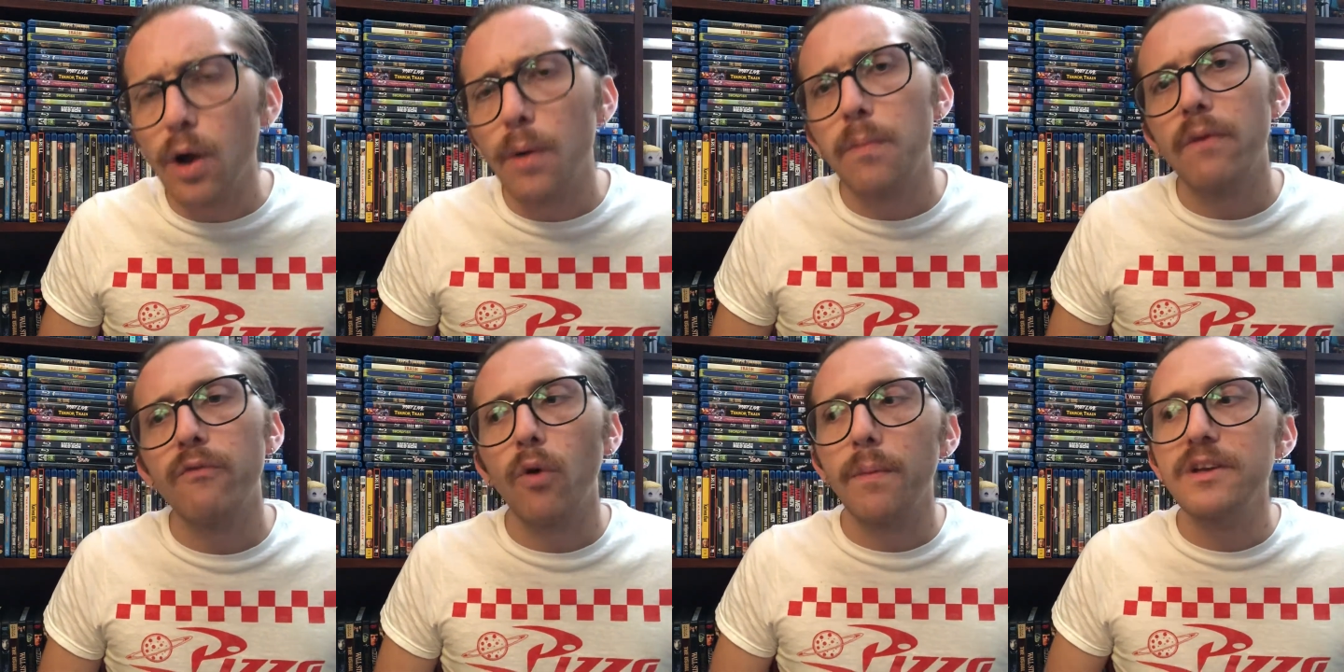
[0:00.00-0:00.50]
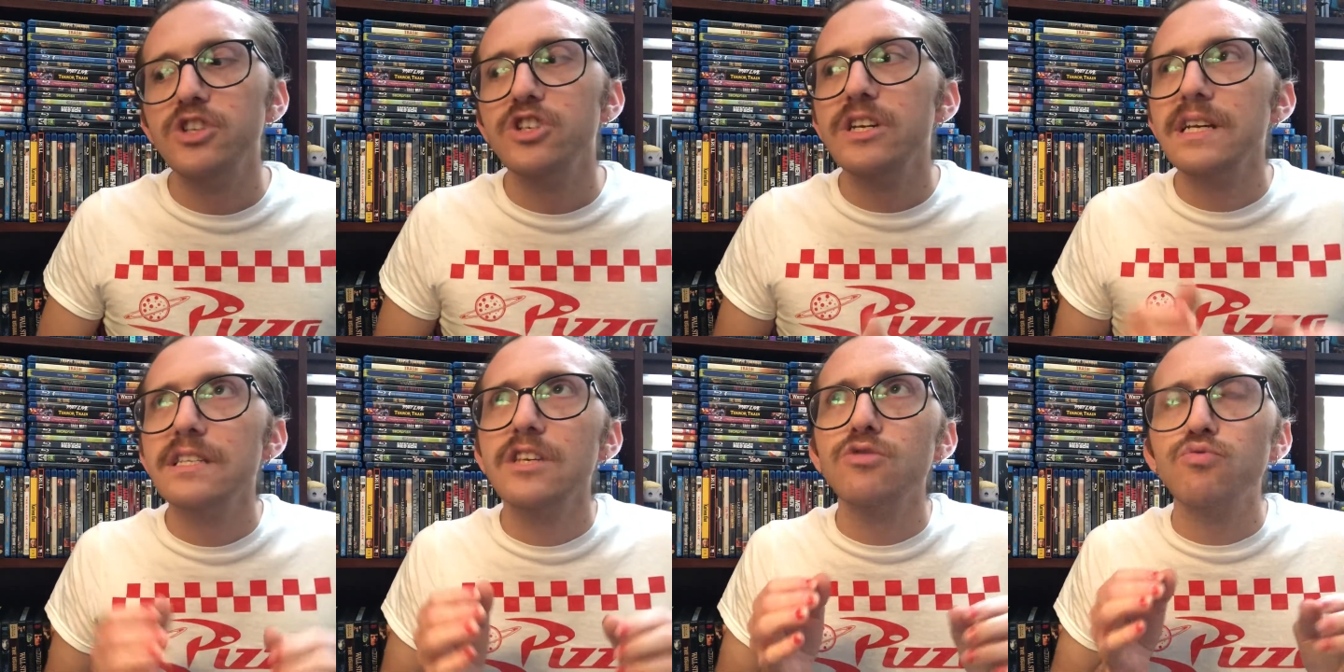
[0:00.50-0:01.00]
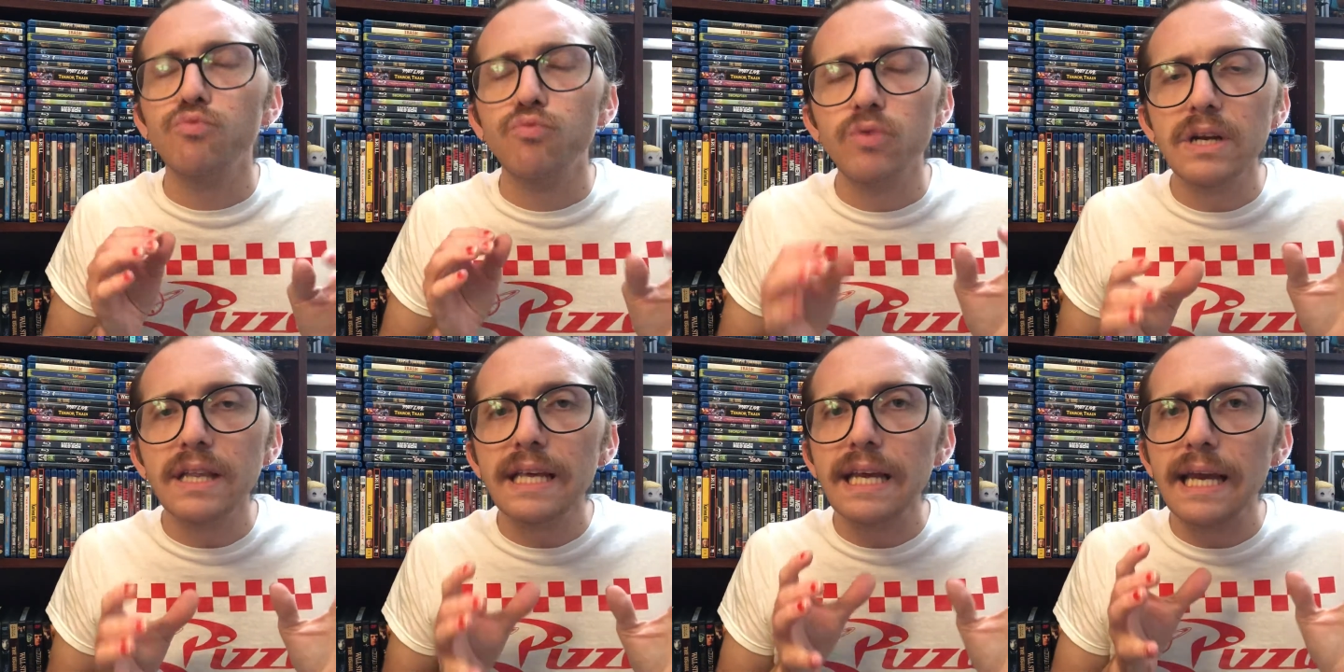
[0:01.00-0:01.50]
performance. She does this
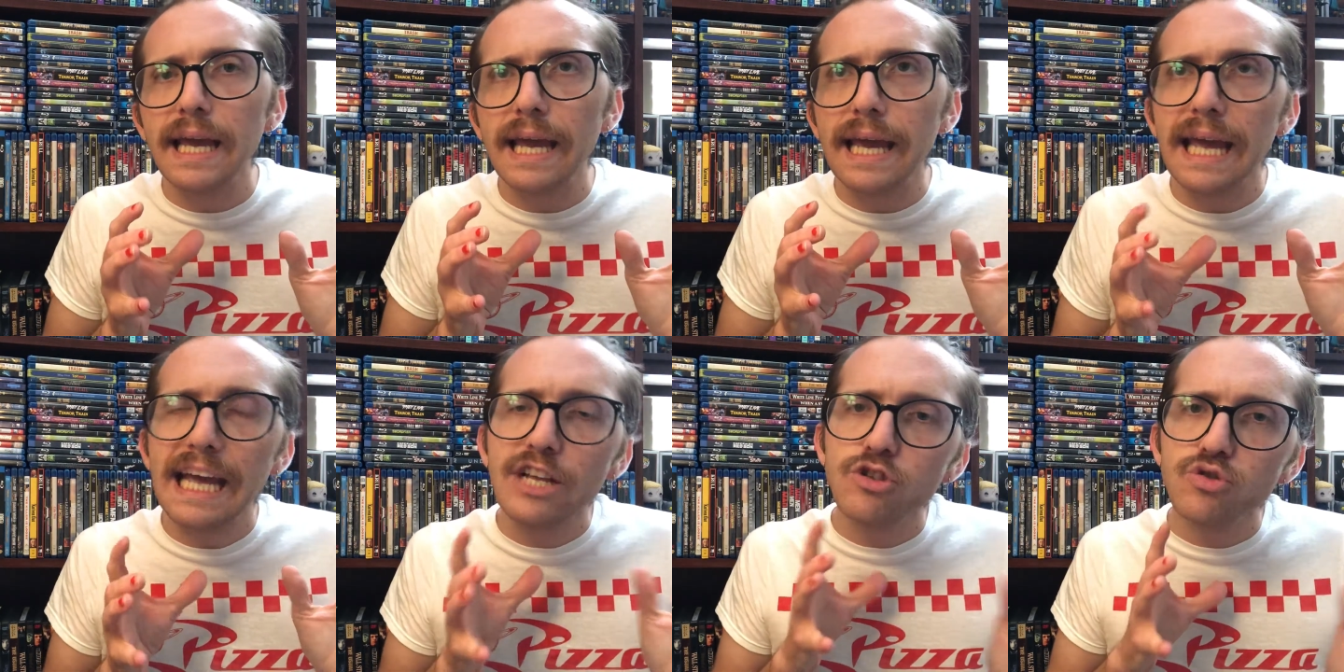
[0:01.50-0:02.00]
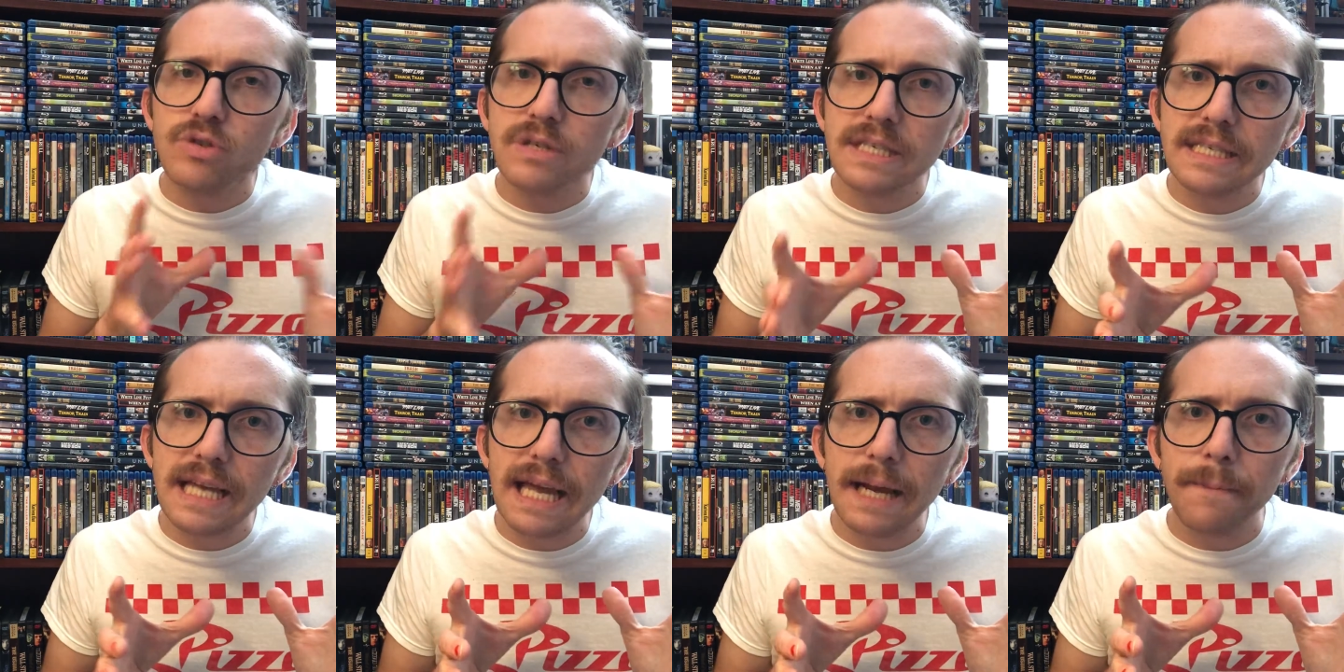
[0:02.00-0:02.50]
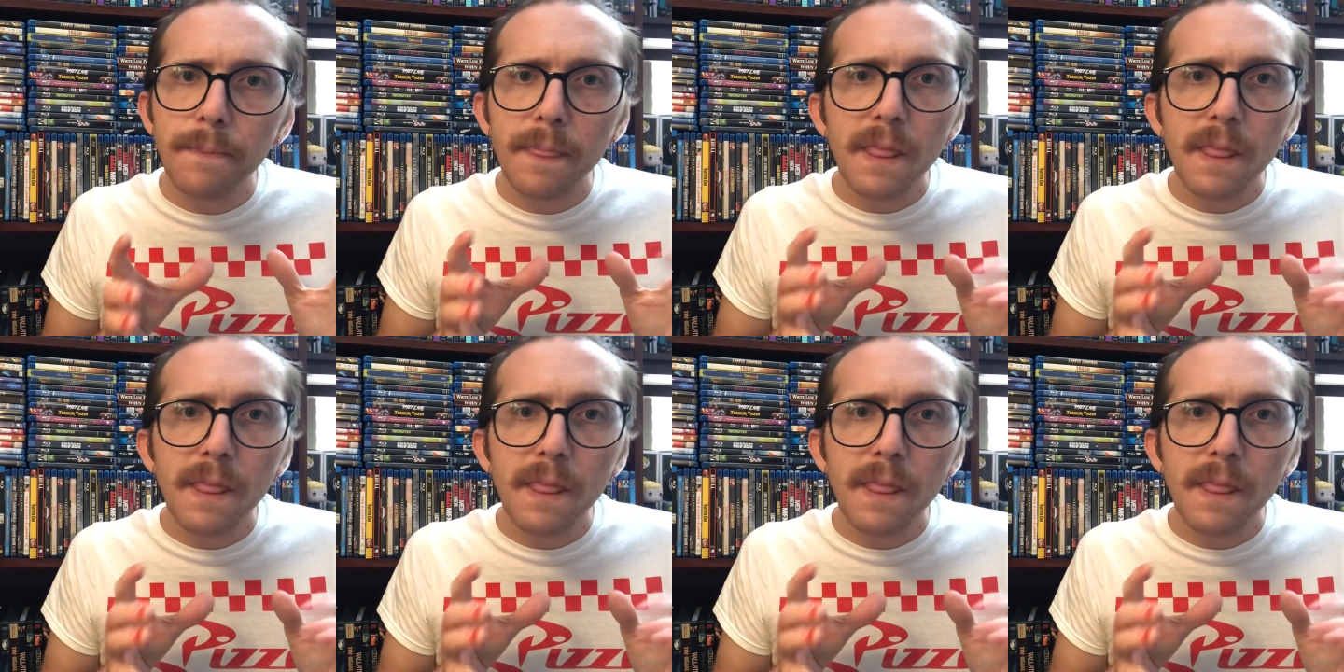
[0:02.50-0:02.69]
really interesting